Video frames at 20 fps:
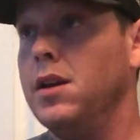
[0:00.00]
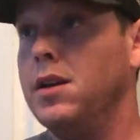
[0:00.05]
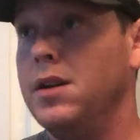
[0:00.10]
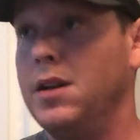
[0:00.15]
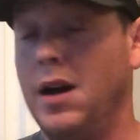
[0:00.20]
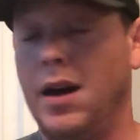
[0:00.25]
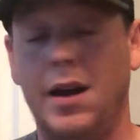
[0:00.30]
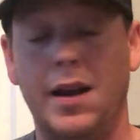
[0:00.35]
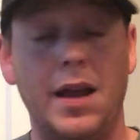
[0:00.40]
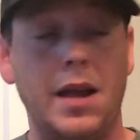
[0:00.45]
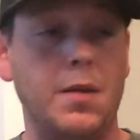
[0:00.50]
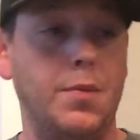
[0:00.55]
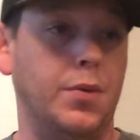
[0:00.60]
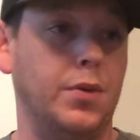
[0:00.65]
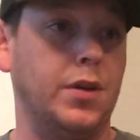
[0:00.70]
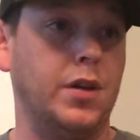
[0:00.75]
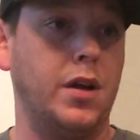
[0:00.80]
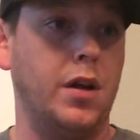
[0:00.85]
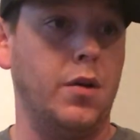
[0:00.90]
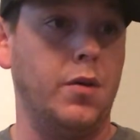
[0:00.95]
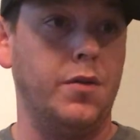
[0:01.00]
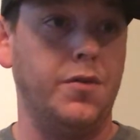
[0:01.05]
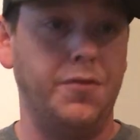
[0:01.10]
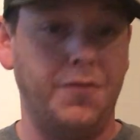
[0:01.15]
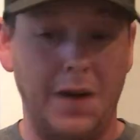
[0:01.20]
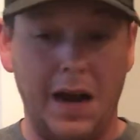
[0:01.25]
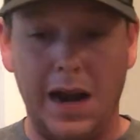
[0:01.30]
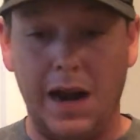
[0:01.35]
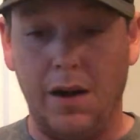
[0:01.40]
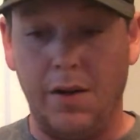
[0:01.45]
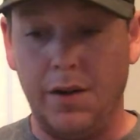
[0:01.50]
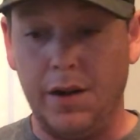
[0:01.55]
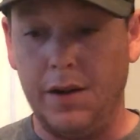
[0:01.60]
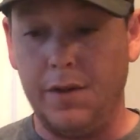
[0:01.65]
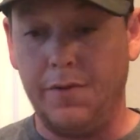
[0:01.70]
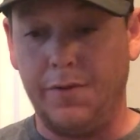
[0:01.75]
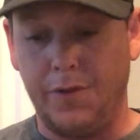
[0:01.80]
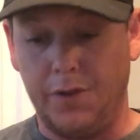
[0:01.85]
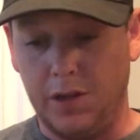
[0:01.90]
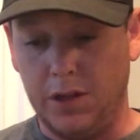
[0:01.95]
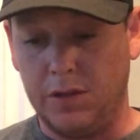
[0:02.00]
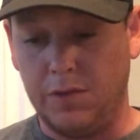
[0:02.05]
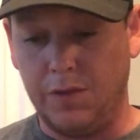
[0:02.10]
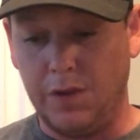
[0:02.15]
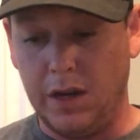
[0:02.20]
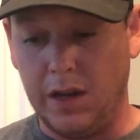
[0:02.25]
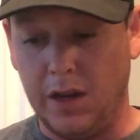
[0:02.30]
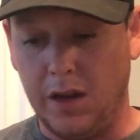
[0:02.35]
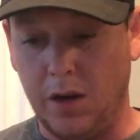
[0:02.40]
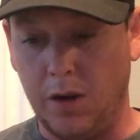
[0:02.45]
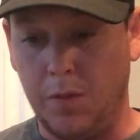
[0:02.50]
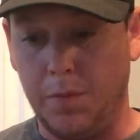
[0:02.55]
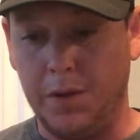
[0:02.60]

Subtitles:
not able to go and fire it for this video,